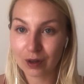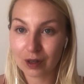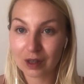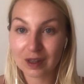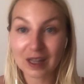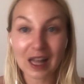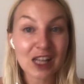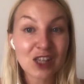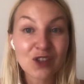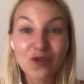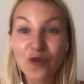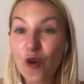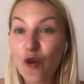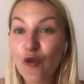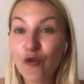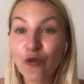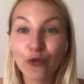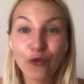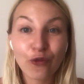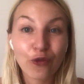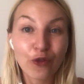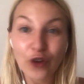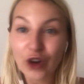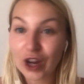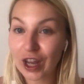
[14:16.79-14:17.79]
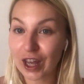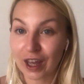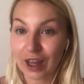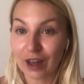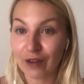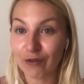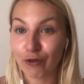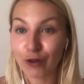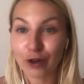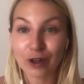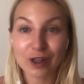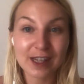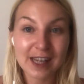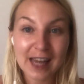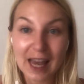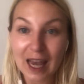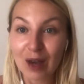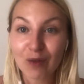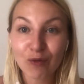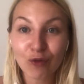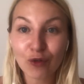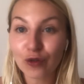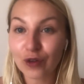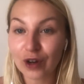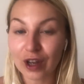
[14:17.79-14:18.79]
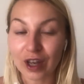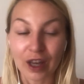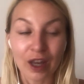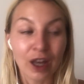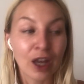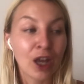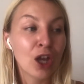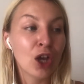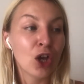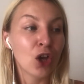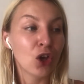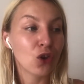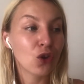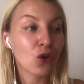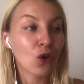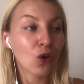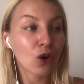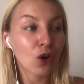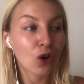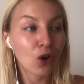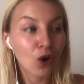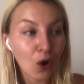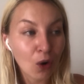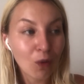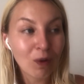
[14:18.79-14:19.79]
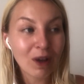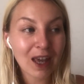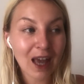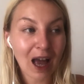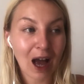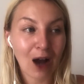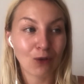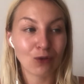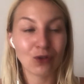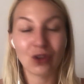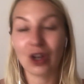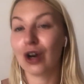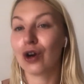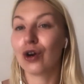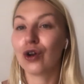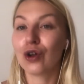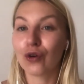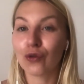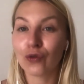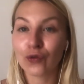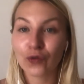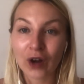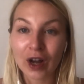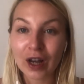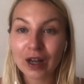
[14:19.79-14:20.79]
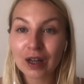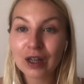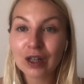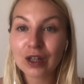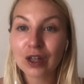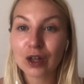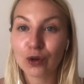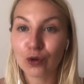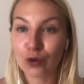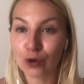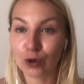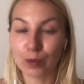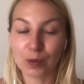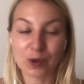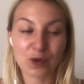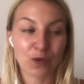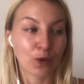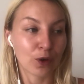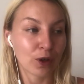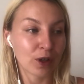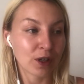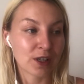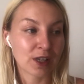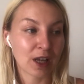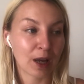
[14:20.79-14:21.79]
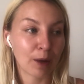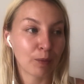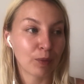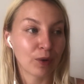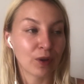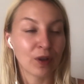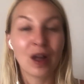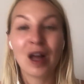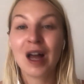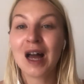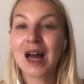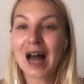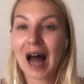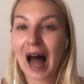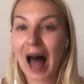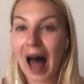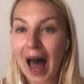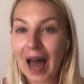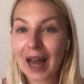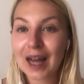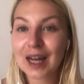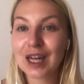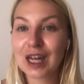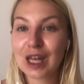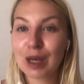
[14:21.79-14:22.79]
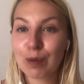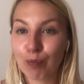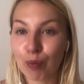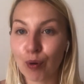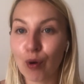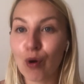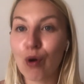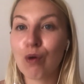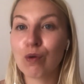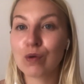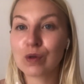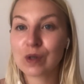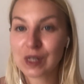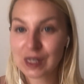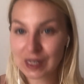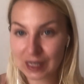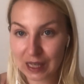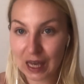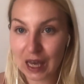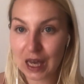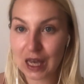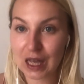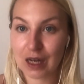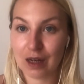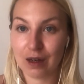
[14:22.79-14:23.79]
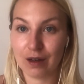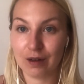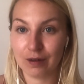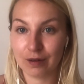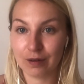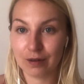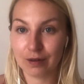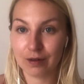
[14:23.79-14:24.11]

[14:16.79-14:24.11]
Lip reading: That's for free, for damn free. You're going out there, you're finding the groups, for example, acne prone skin.